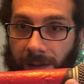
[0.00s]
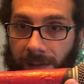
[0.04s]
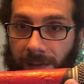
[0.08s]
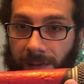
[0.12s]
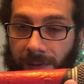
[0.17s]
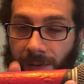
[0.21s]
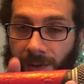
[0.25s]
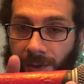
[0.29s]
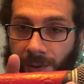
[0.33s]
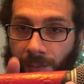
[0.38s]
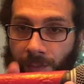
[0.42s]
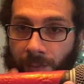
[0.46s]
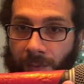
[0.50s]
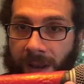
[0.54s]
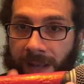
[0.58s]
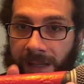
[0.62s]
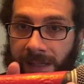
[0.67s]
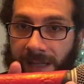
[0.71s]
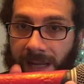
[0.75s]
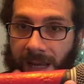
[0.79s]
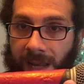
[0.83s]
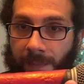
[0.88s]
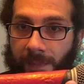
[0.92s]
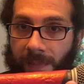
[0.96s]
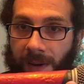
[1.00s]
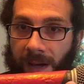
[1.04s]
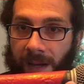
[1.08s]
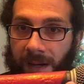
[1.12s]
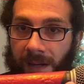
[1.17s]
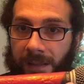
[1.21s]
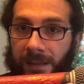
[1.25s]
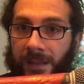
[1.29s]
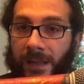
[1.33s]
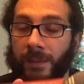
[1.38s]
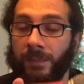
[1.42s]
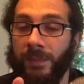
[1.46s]
There's red tape on
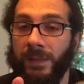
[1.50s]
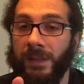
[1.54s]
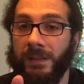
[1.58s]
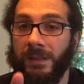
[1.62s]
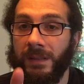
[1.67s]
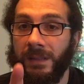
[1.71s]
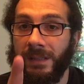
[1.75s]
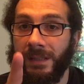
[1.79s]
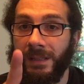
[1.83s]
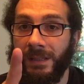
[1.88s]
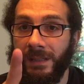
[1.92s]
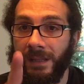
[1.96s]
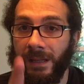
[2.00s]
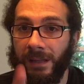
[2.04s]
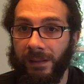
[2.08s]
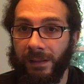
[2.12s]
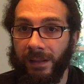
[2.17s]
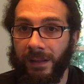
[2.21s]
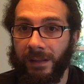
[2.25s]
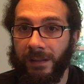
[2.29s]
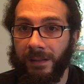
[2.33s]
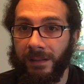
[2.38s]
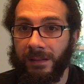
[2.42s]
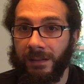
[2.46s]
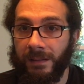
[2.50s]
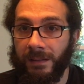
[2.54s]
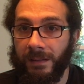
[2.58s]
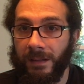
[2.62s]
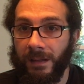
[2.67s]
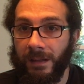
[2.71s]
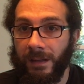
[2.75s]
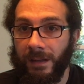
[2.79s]
it. That means it's Dylan